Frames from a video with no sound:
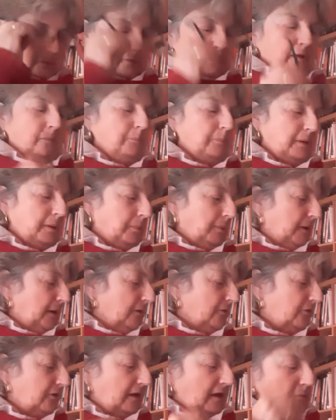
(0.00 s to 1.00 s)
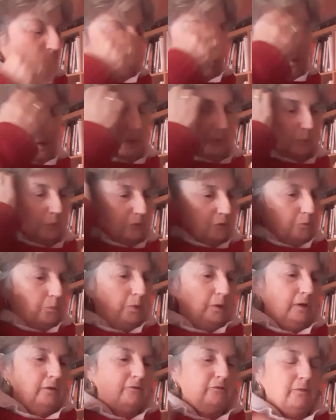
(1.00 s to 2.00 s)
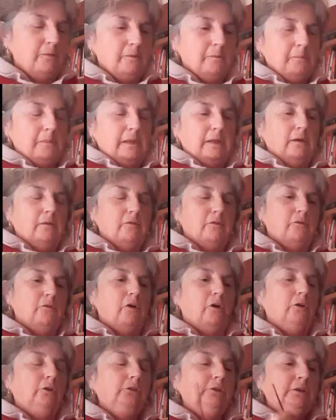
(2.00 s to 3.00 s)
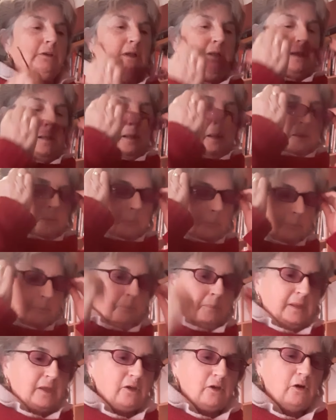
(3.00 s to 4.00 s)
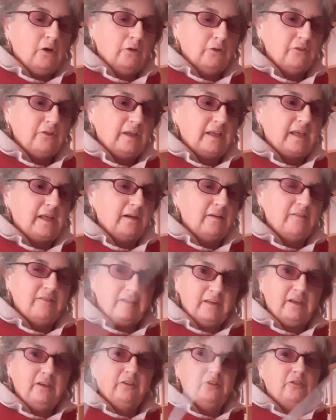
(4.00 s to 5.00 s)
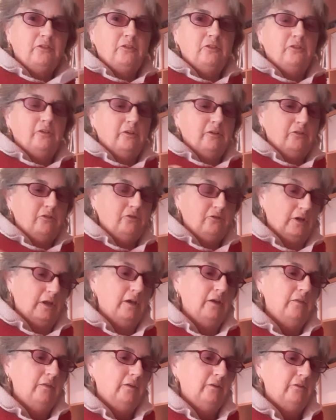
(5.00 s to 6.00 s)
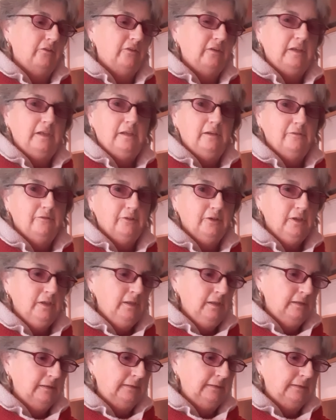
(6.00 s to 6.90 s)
And people ask, why would you pull it from the middle of the rod? Because I get a thicker stringer that's even,